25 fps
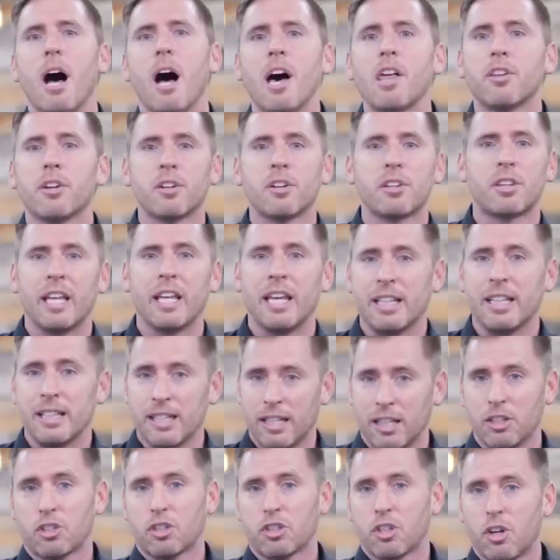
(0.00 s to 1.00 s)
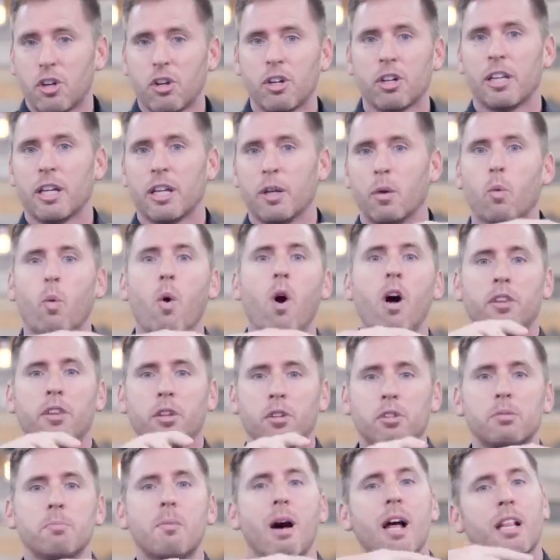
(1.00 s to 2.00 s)
other thing that is currently
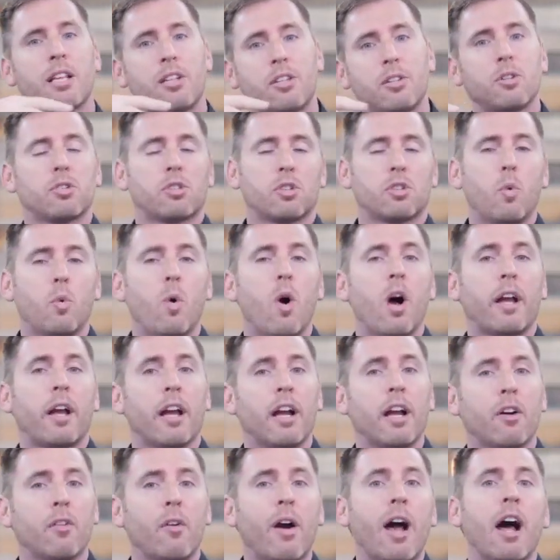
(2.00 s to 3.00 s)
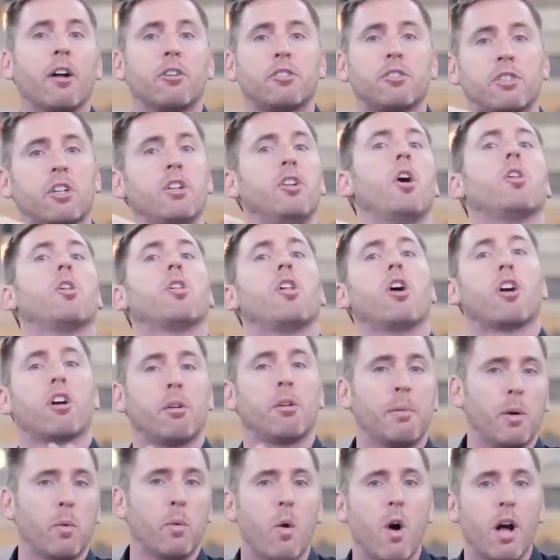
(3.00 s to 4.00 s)
those molecules are walking around to no longer
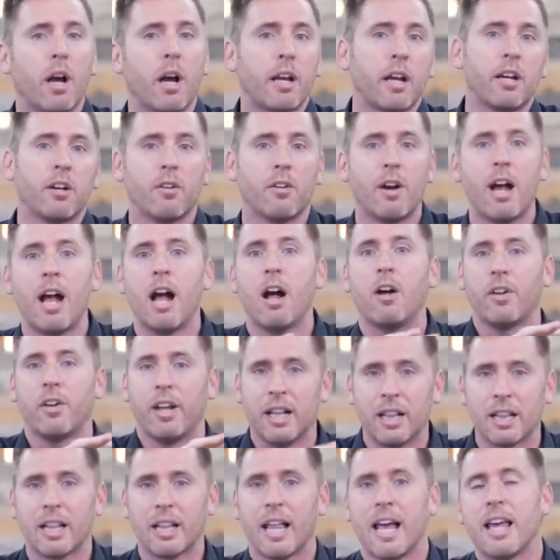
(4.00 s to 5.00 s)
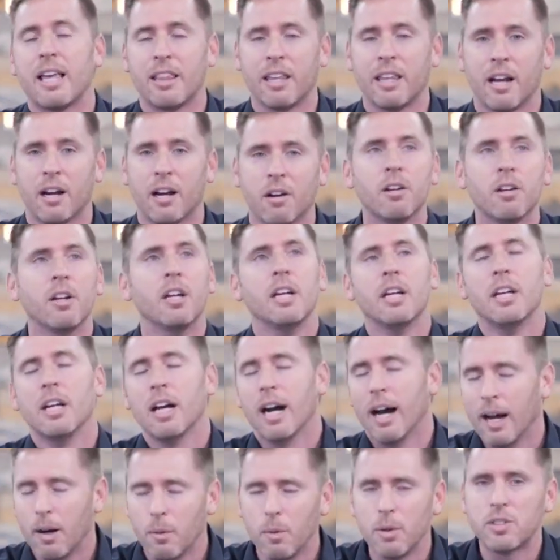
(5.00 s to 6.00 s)
be walking around and lay there,
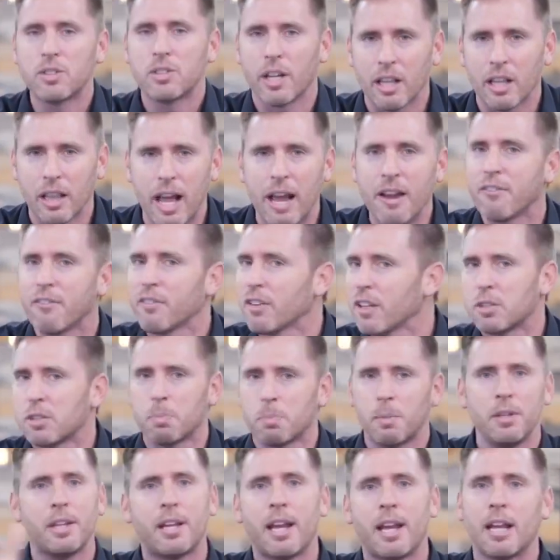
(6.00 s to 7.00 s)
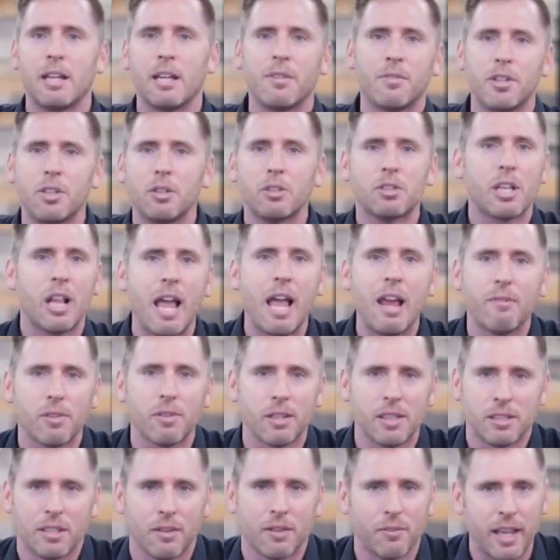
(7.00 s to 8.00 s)
I would say lifeless, but you can't even use
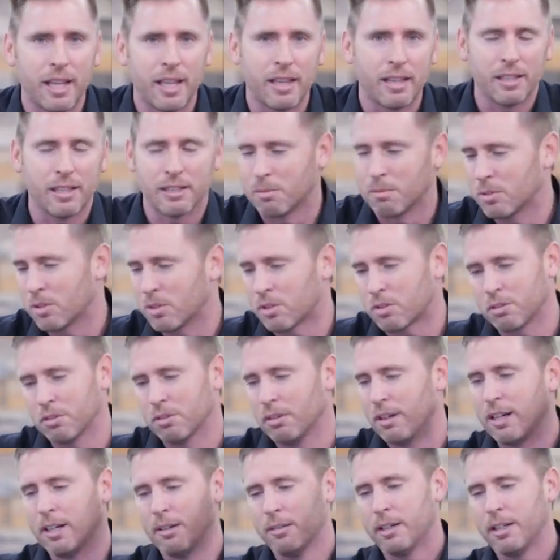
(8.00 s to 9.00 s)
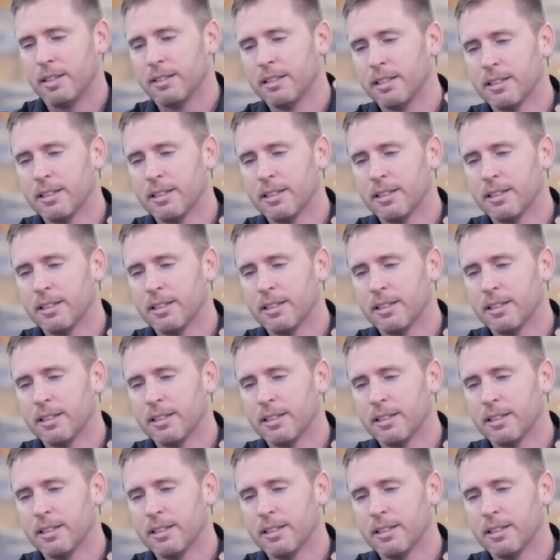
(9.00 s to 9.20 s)
lifeless if atheism is true. Anyway.